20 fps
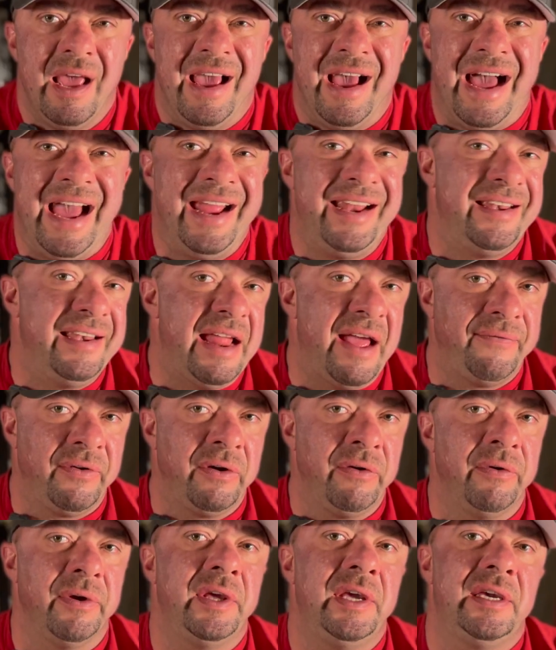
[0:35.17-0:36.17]
I had
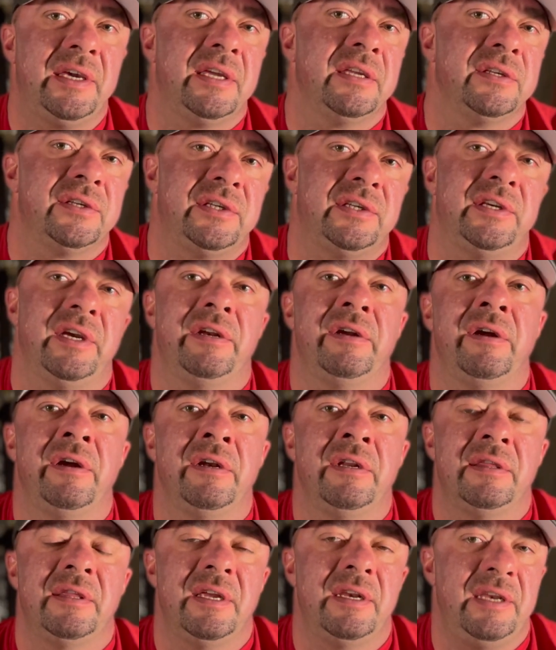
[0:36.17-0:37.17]
never really
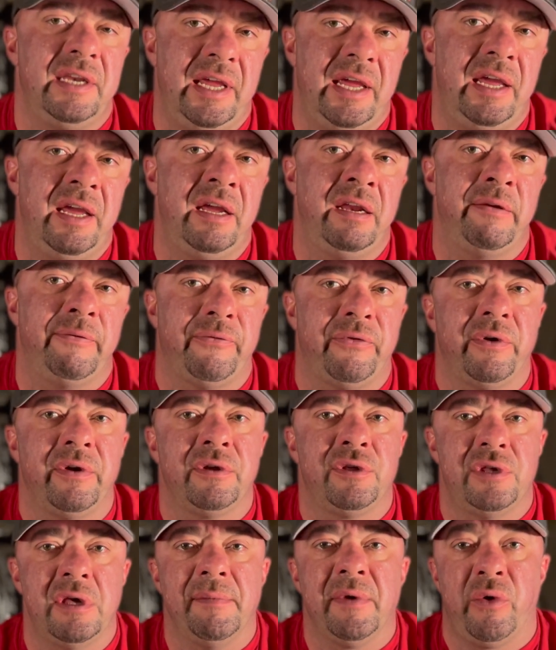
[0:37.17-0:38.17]
considered the need for
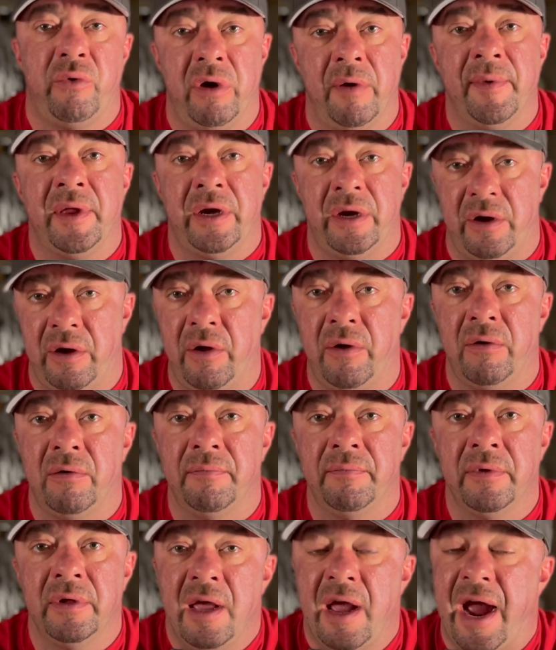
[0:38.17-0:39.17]
gym equipment at
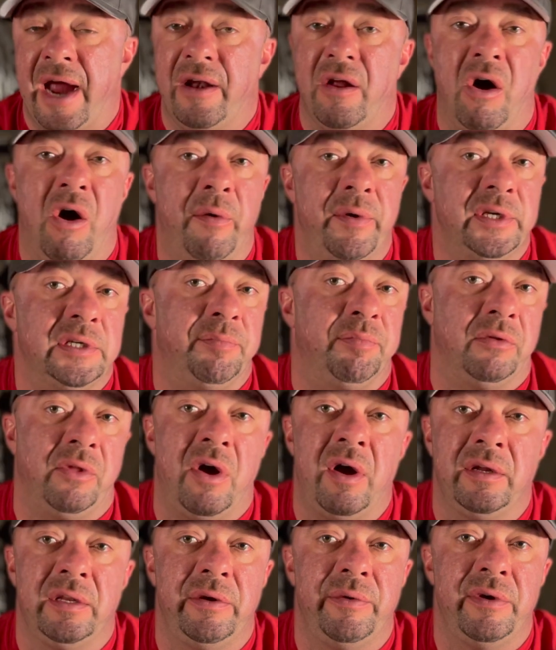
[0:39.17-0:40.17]
home. I'd always
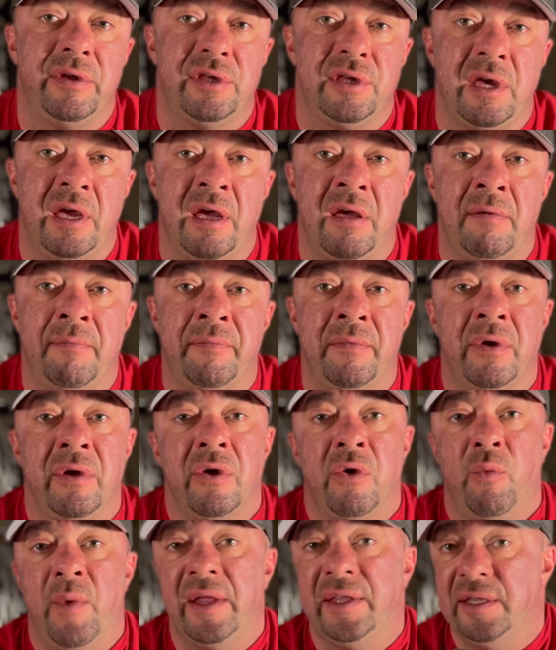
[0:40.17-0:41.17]
belonged to a gym,
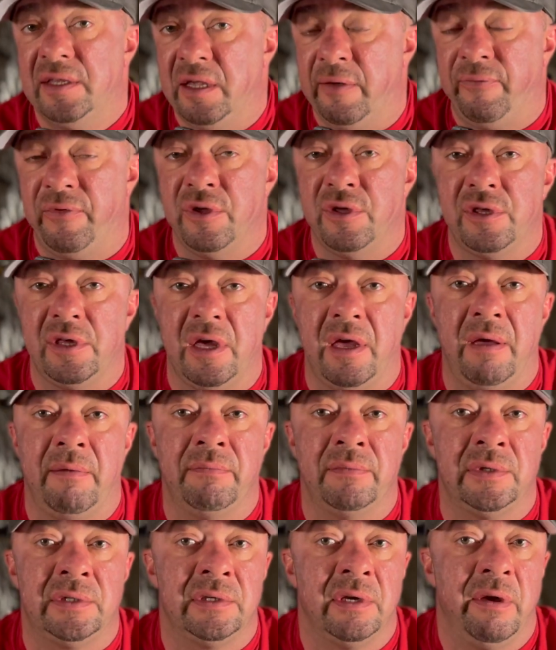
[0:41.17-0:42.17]
went to different
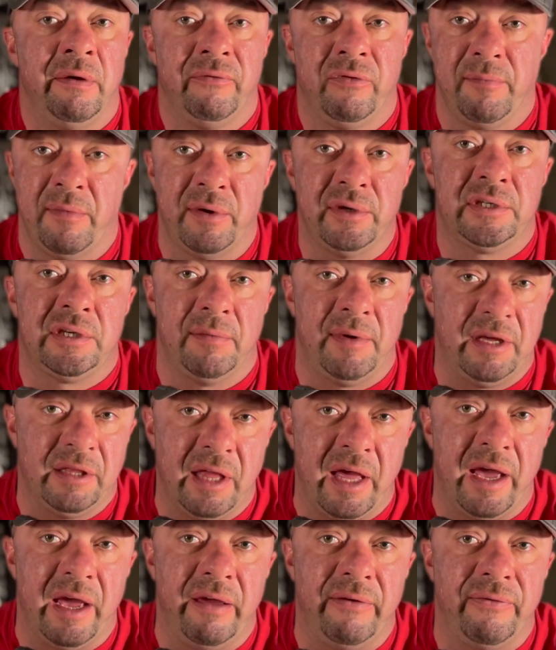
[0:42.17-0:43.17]
gyms for most of my
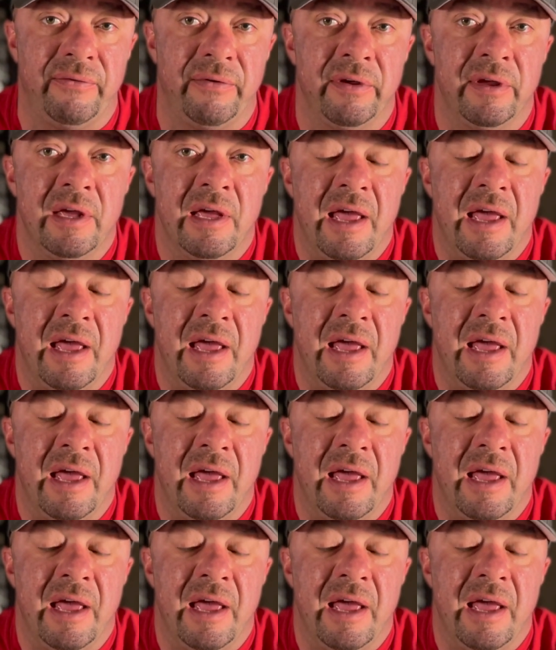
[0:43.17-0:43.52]
life.